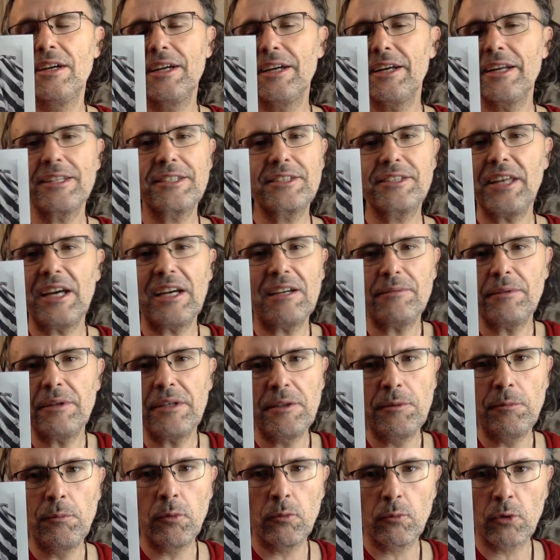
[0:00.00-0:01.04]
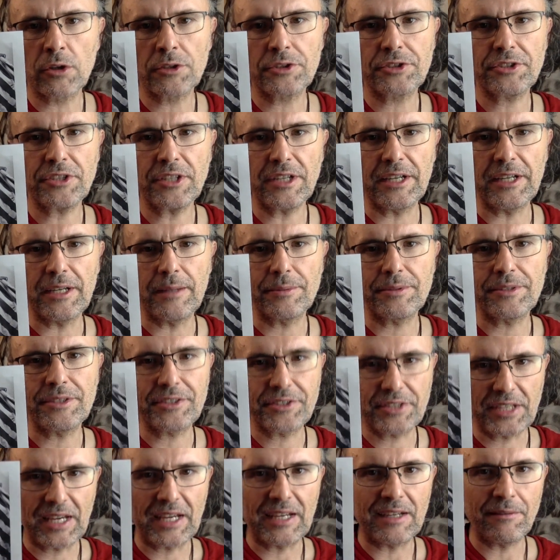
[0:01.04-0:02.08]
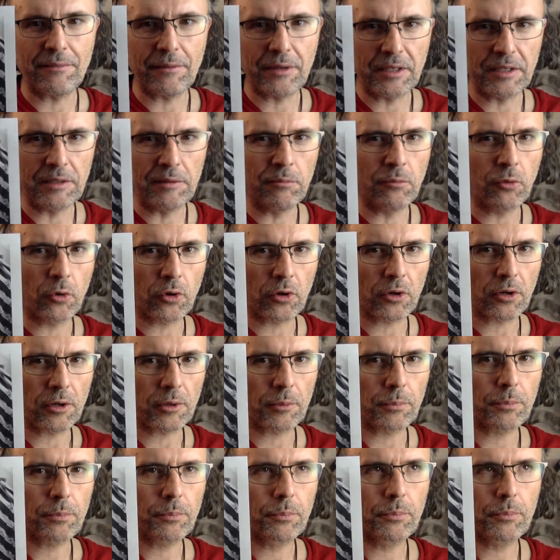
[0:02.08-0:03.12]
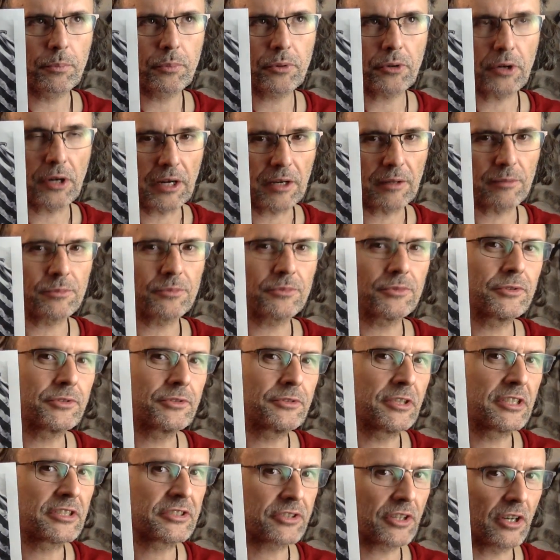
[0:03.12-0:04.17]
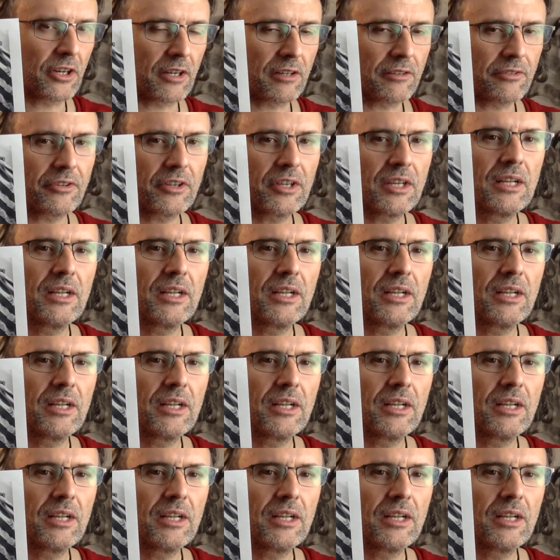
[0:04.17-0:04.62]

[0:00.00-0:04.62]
It's that many more stripes, it's that many more problems to solve.